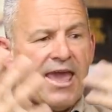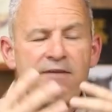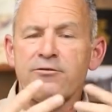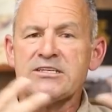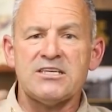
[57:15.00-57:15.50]

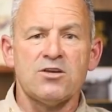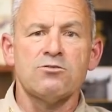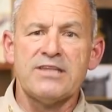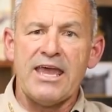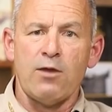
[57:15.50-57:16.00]
every
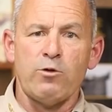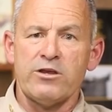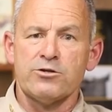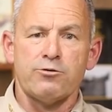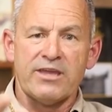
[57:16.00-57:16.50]
single day
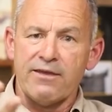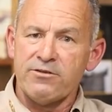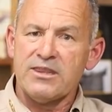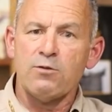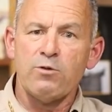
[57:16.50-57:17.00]
we are doing
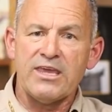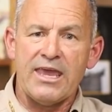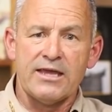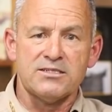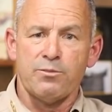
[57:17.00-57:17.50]
everything we
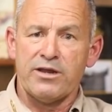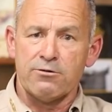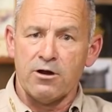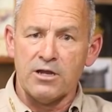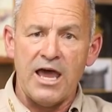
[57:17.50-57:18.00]
can to
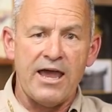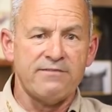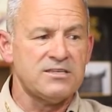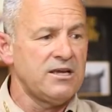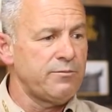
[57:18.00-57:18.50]
better our
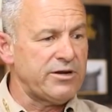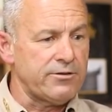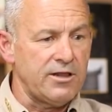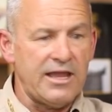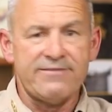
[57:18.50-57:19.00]
lives, better
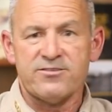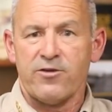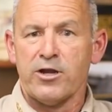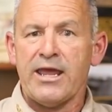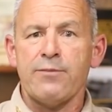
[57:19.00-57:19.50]
the lives of
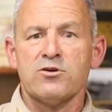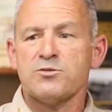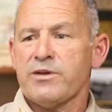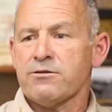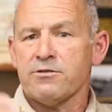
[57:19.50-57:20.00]
our
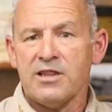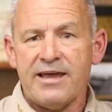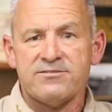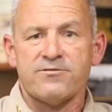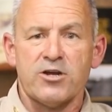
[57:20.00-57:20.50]
neighbors, better the
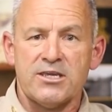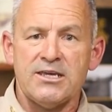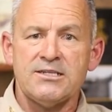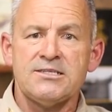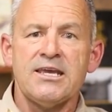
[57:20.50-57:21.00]
lives of our
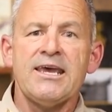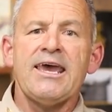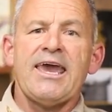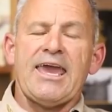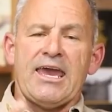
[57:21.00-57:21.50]
kids,
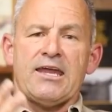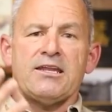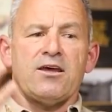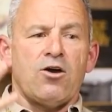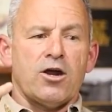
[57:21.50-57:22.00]

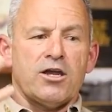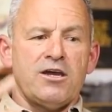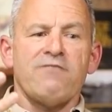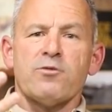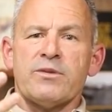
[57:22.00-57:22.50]
and our
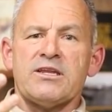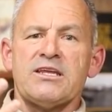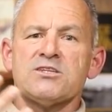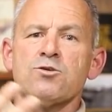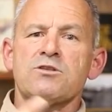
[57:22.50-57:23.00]

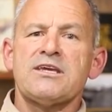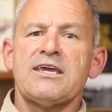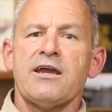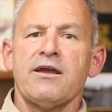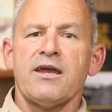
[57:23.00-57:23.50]
government is only
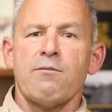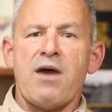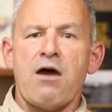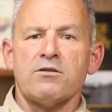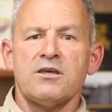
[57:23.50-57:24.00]
caring
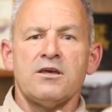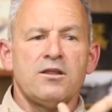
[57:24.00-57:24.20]
about